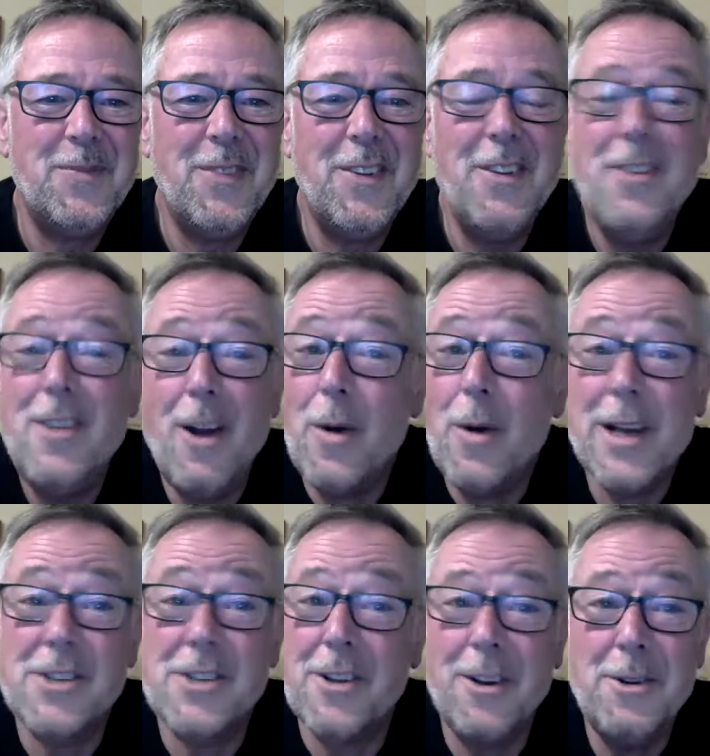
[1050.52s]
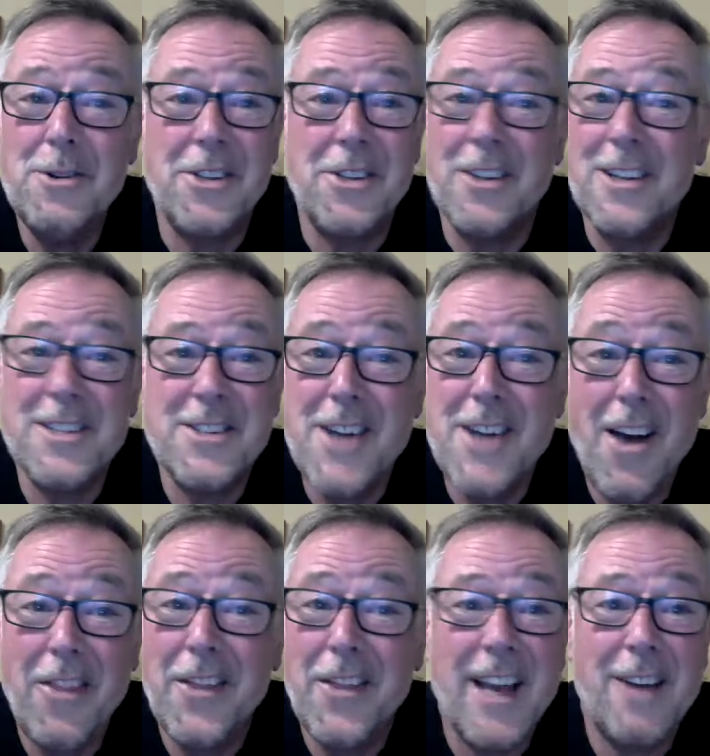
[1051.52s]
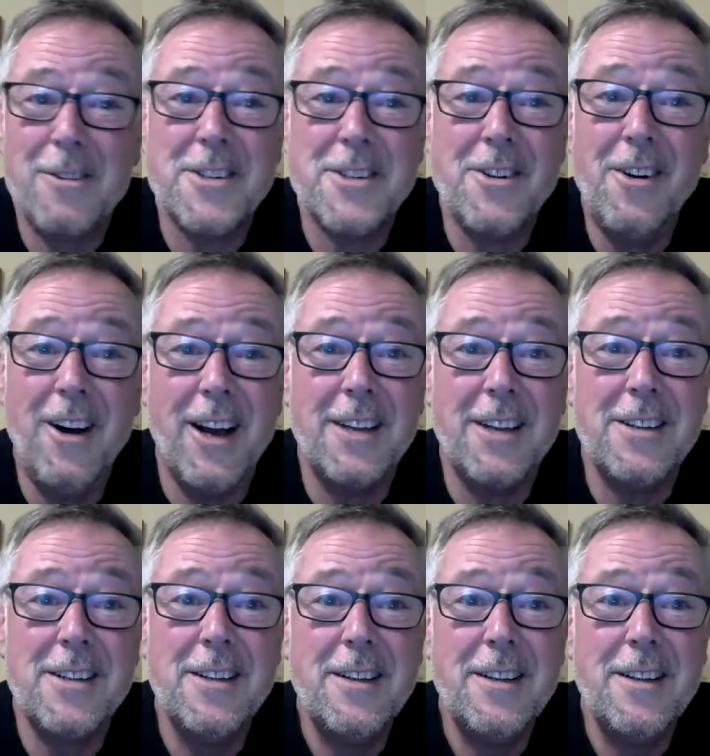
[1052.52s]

No exclusion. There's nothing outside.